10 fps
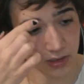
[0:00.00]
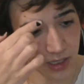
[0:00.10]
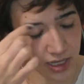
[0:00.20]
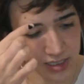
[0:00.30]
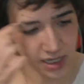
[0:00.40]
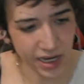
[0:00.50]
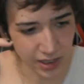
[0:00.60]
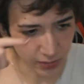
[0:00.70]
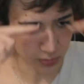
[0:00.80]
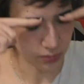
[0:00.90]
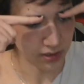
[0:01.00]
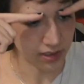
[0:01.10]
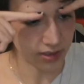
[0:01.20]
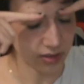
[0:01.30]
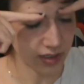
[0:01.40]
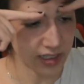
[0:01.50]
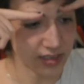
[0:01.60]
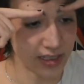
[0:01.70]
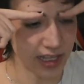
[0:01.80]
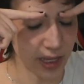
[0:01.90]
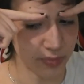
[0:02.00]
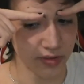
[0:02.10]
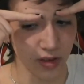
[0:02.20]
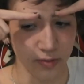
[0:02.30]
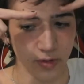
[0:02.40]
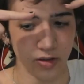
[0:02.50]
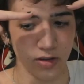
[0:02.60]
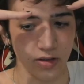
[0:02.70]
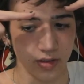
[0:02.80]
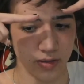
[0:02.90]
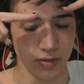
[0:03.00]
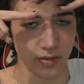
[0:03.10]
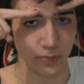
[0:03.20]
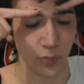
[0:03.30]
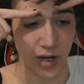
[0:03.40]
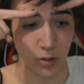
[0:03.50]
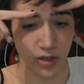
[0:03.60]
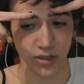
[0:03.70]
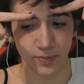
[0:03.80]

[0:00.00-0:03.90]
is the depth of your brow line.